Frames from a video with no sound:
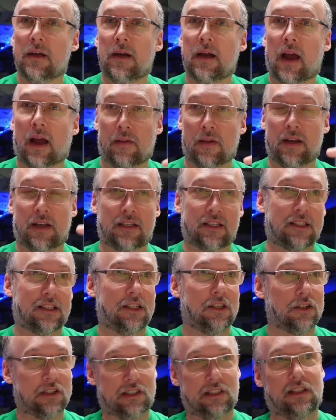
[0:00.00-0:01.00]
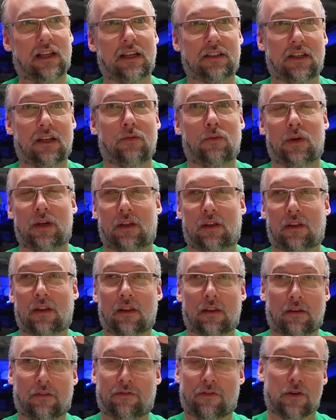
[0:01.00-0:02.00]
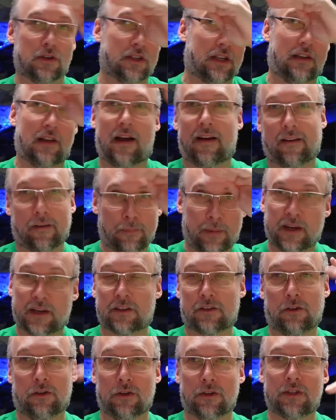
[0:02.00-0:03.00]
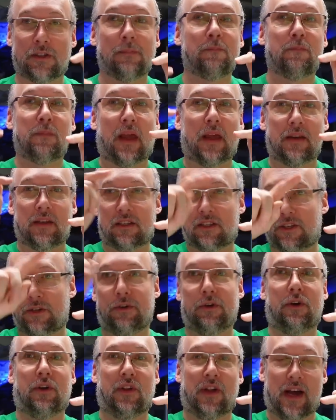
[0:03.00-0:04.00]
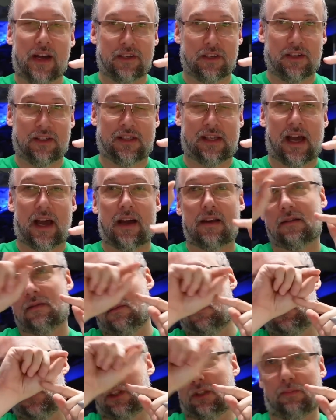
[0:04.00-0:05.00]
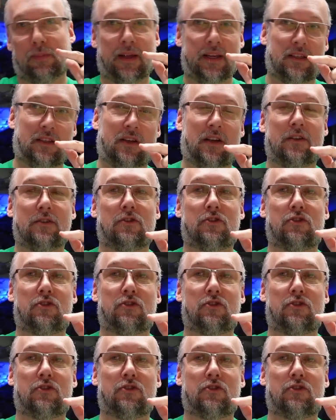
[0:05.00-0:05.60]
and then it's still selected with the first line of pixels, and it serializes that, displays it on your